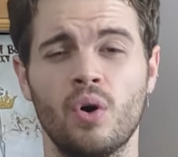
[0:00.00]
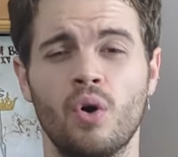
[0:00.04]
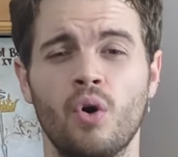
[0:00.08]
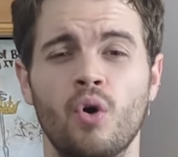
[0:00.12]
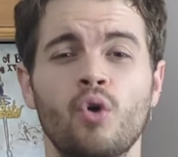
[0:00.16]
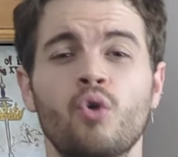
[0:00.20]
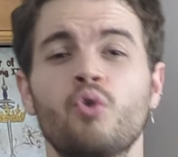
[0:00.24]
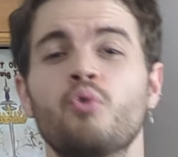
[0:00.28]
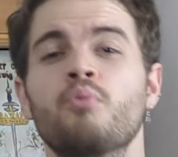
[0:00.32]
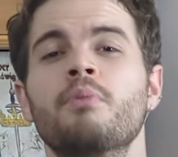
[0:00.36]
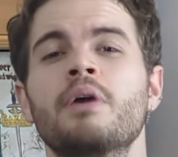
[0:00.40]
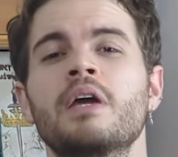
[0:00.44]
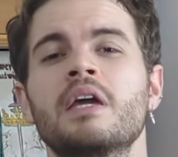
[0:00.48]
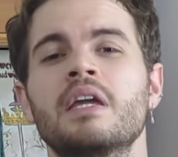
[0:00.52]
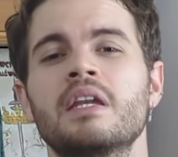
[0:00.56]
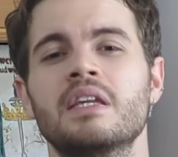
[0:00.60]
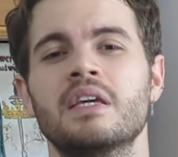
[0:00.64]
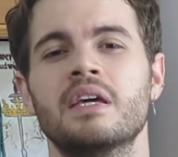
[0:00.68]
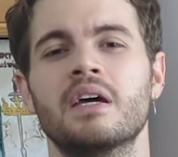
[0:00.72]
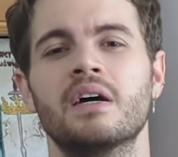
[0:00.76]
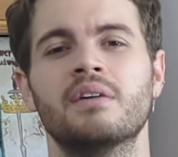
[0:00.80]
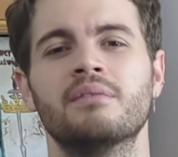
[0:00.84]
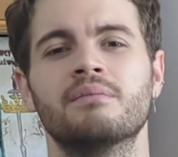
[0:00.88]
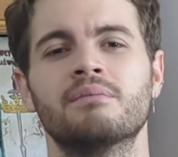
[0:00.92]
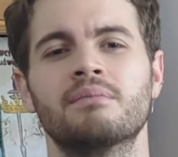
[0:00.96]
all
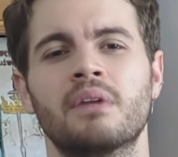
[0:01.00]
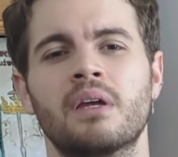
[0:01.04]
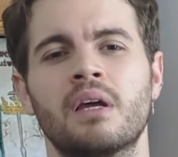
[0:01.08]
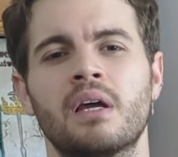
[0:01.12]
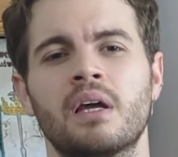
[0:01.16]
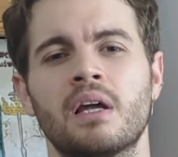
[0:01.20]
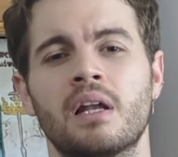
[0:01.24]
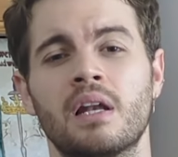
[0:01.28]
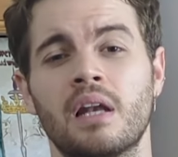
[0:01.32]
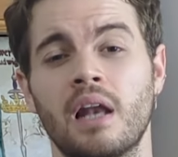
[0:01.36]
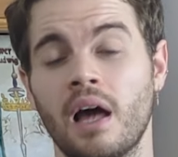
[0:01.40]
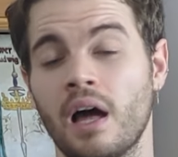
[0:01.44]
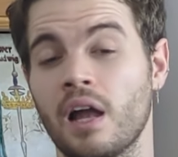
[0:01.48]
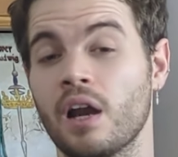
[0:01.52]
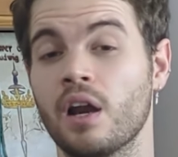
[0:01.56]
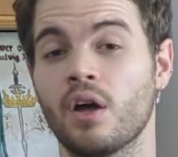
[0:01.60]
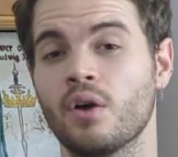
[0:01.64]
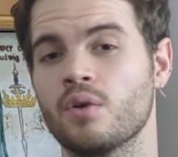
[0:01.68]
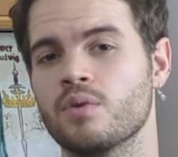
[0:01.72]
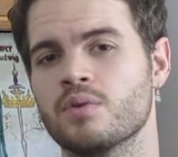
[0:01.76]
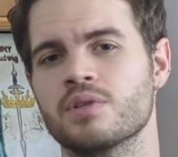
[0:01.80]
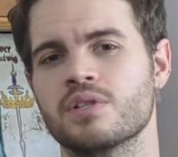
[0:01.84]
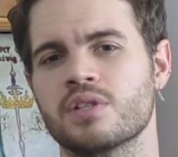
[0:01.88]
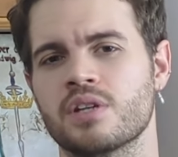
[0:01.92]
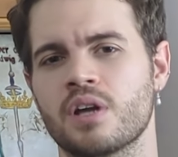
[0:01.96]
media, let
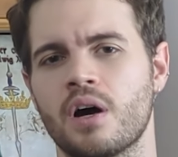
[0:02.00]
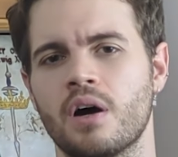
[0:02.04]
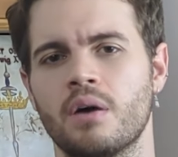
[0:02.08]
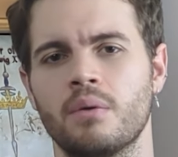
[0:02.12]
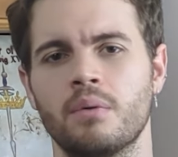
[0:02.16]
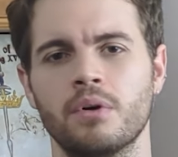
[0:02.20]
alone Star